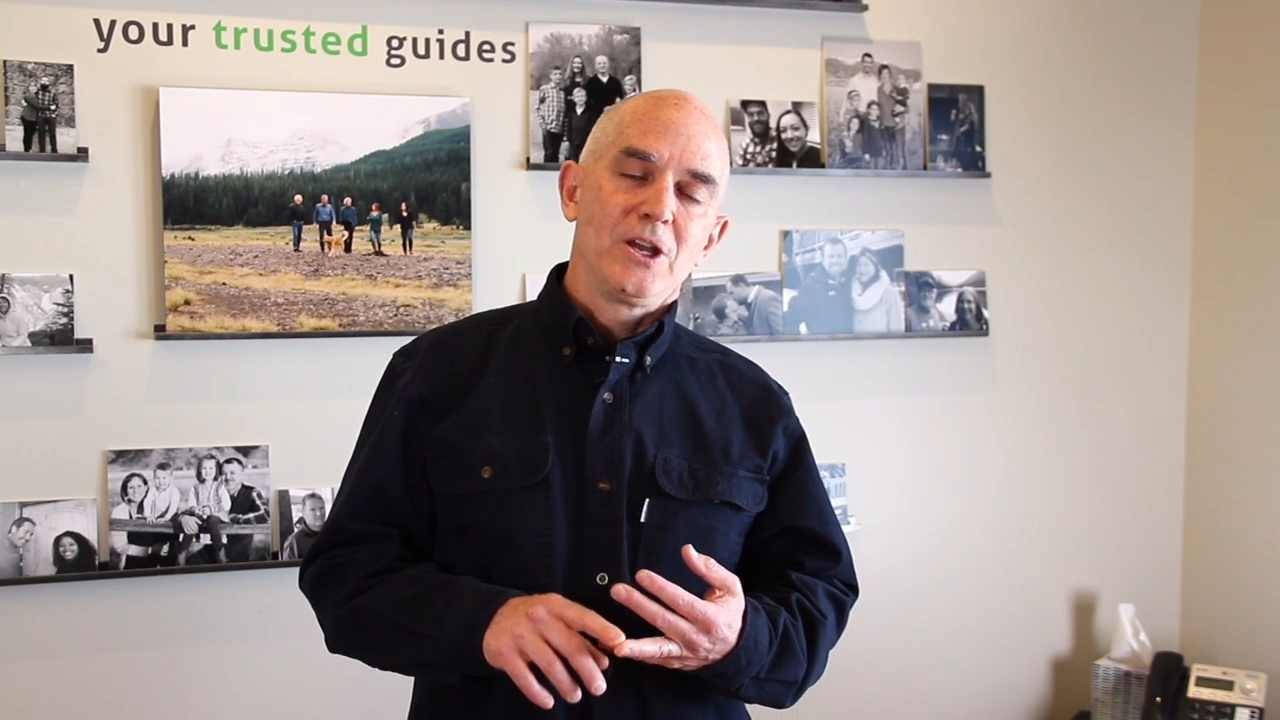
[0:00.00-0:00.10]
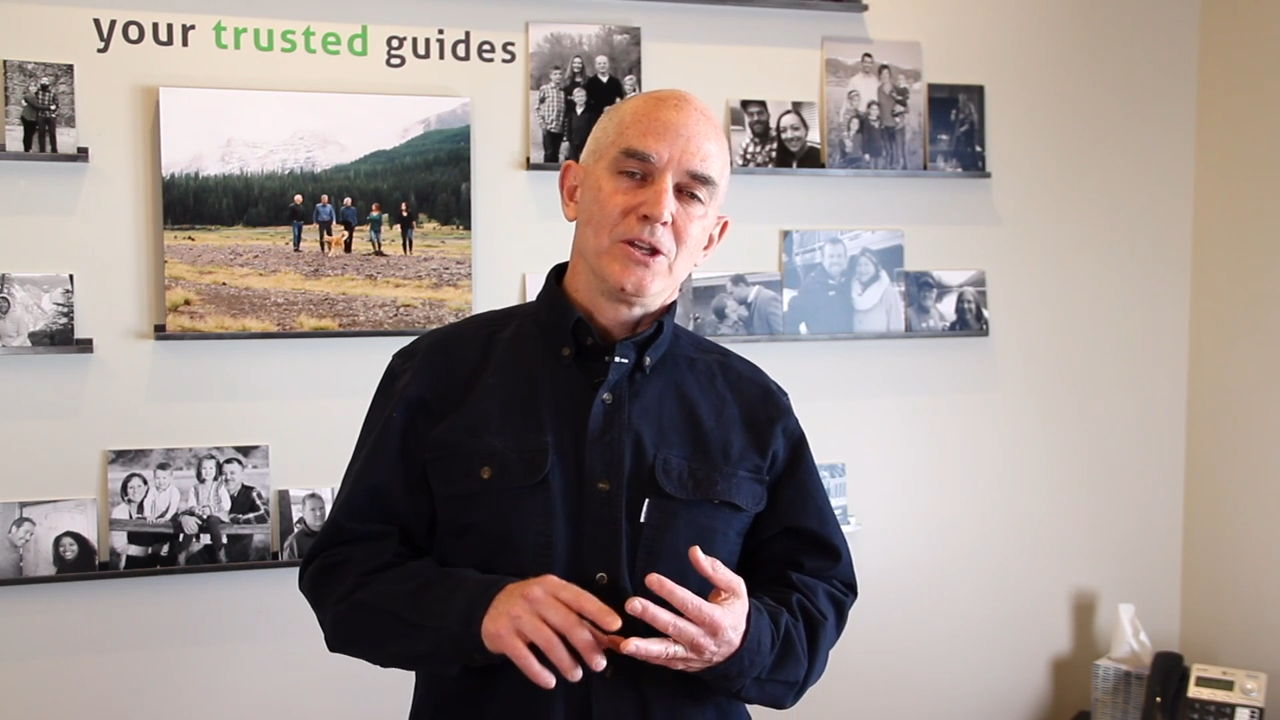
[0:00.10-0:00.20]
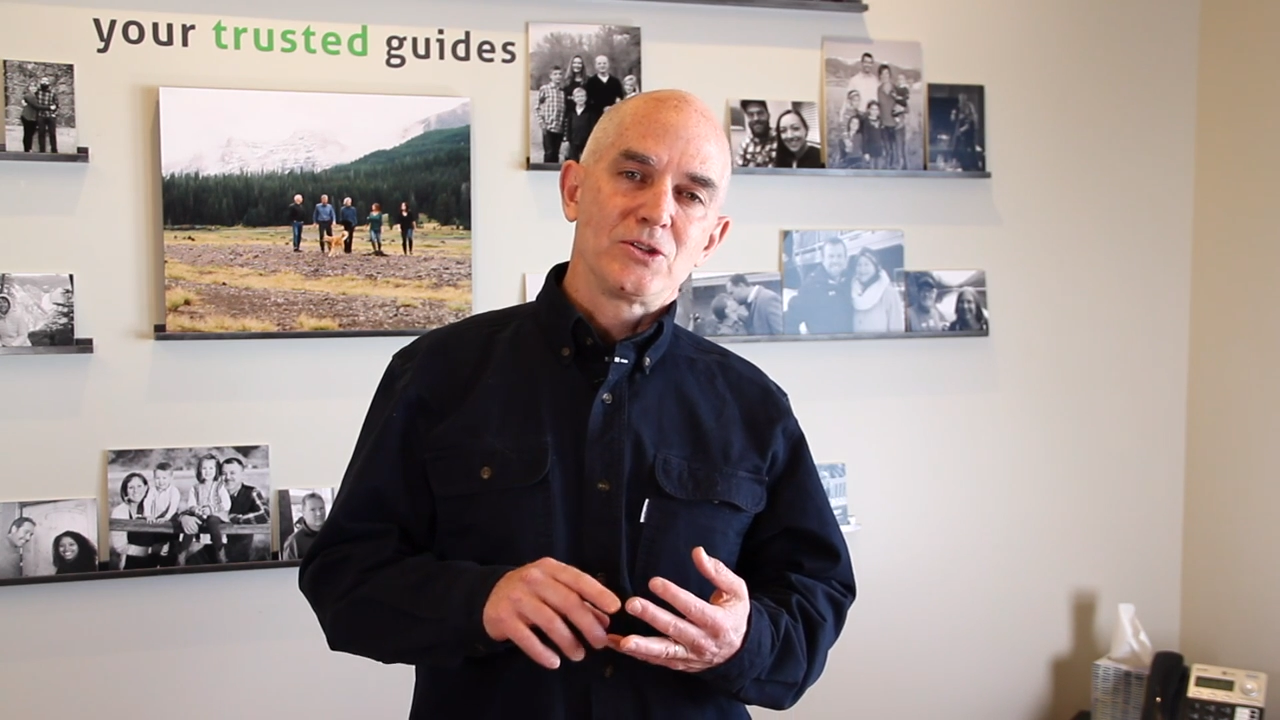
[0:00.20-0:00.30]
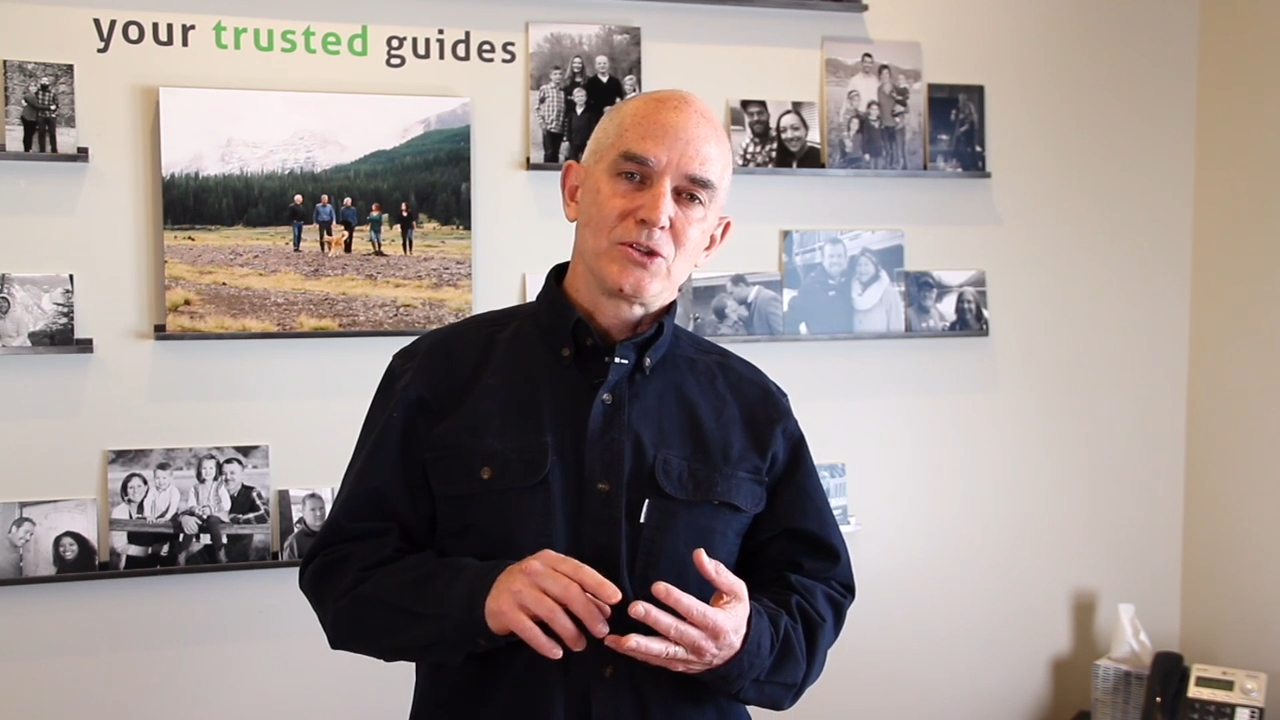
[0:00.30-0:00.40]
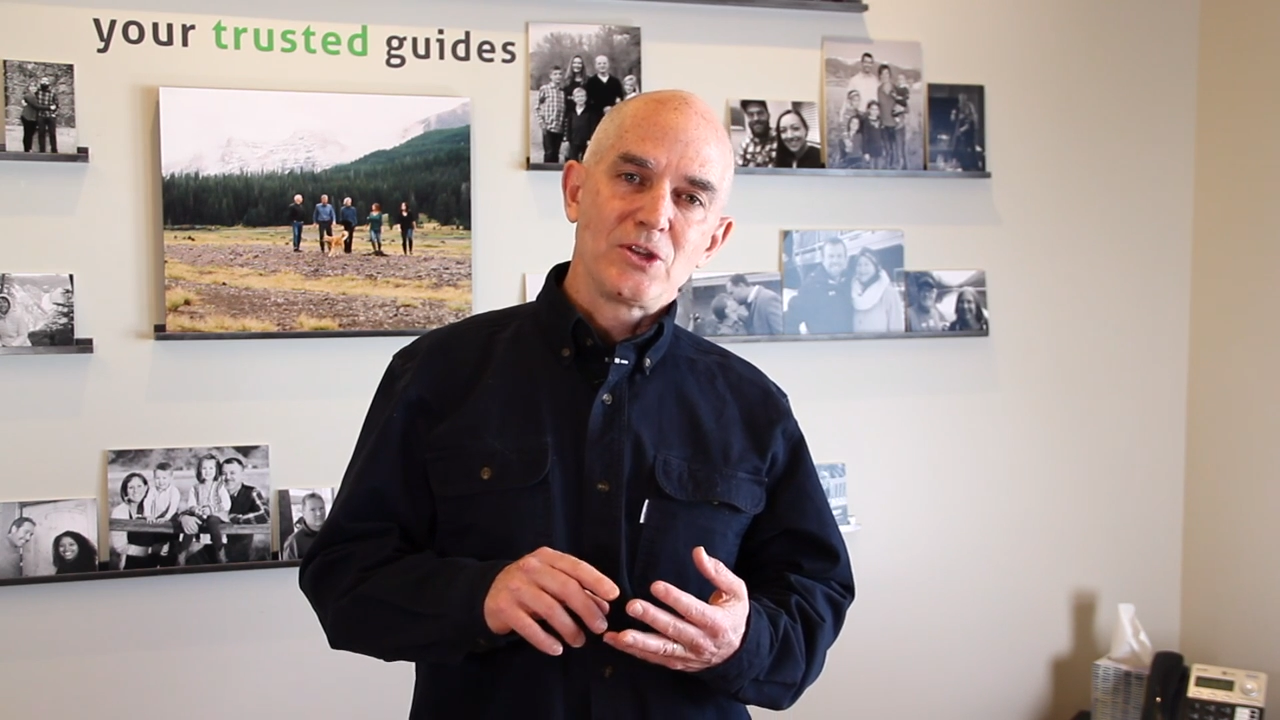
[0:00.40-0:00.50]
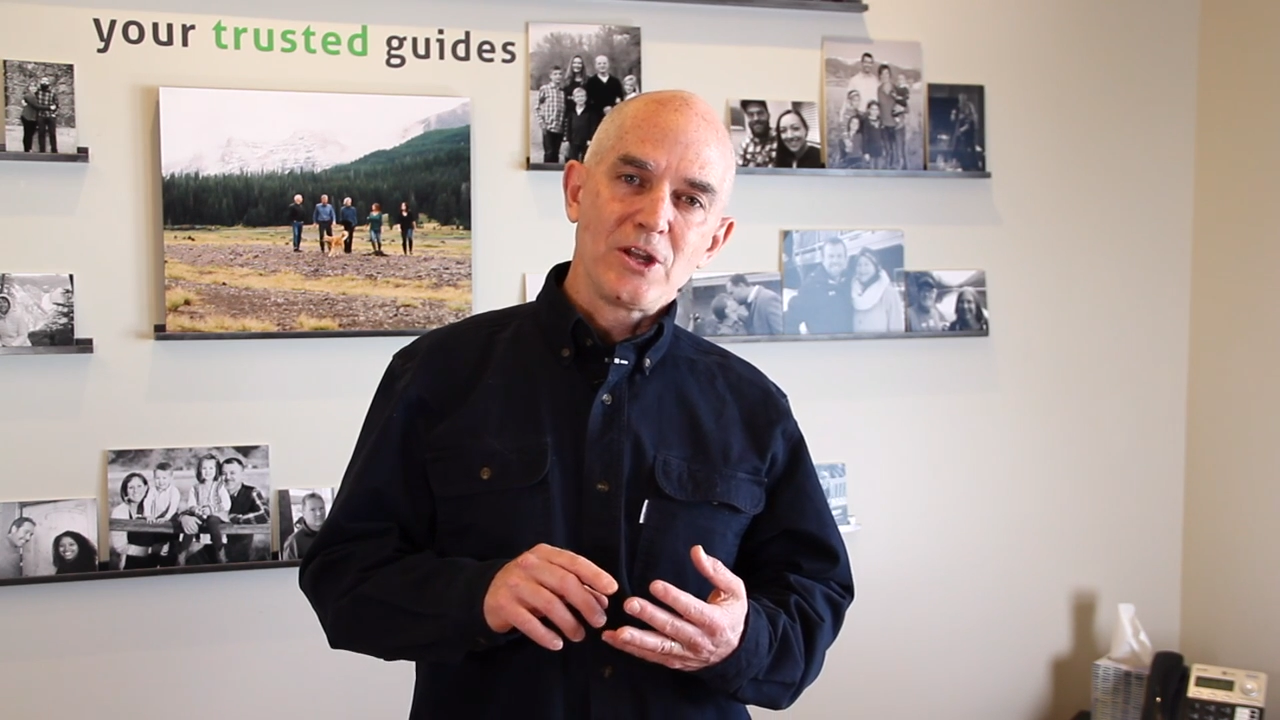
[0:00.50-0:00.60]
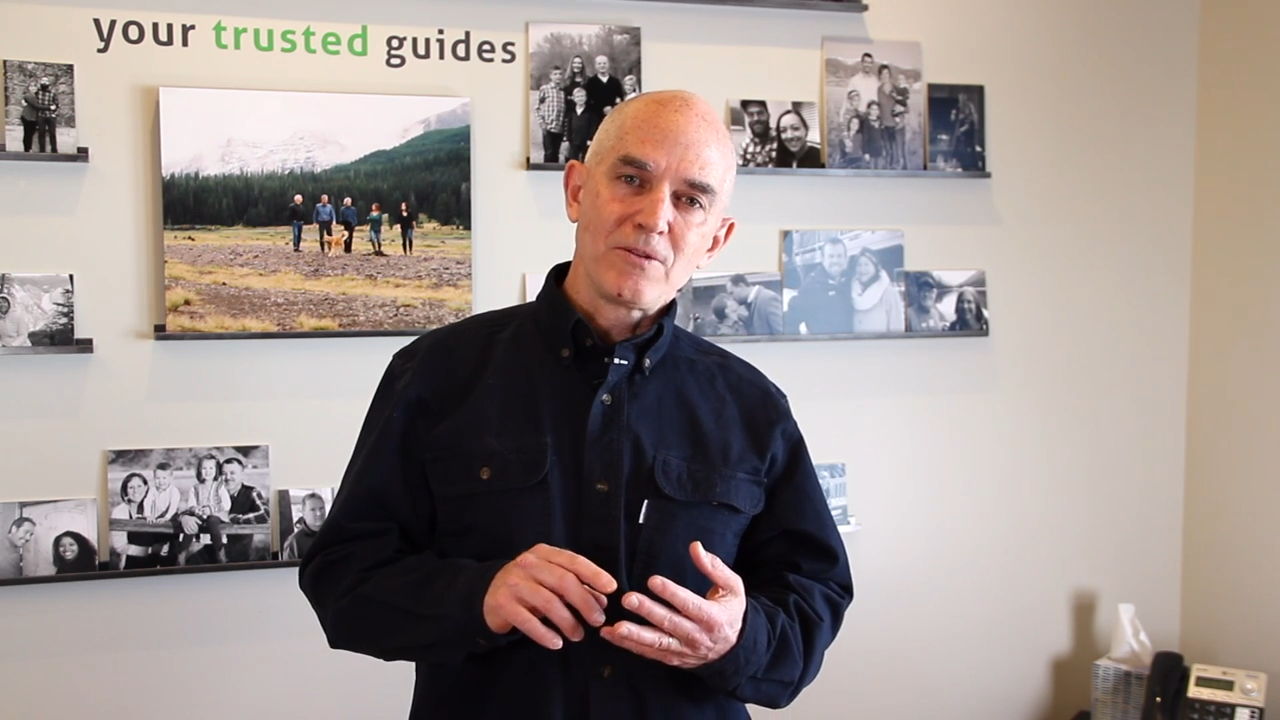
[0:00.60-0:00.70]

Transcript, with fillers: Instead